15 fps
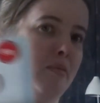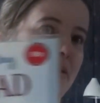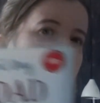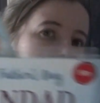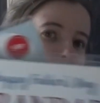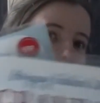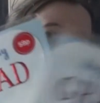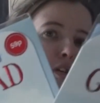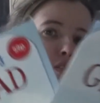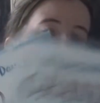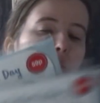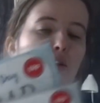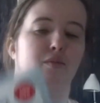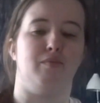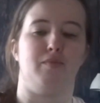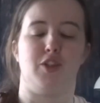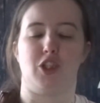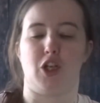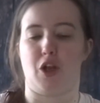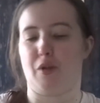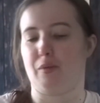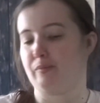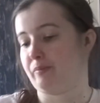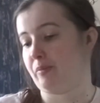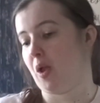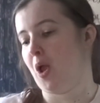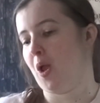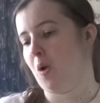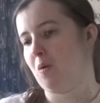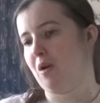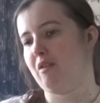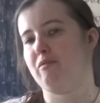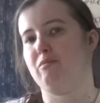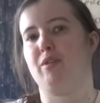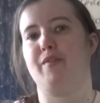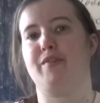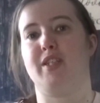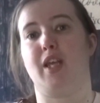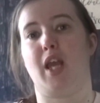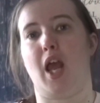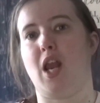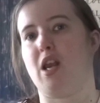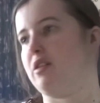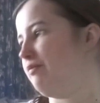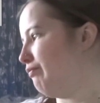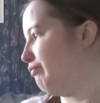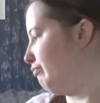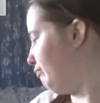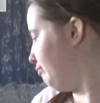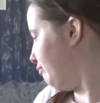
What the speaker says: but the other 2 don't. So one of them lives in Kent.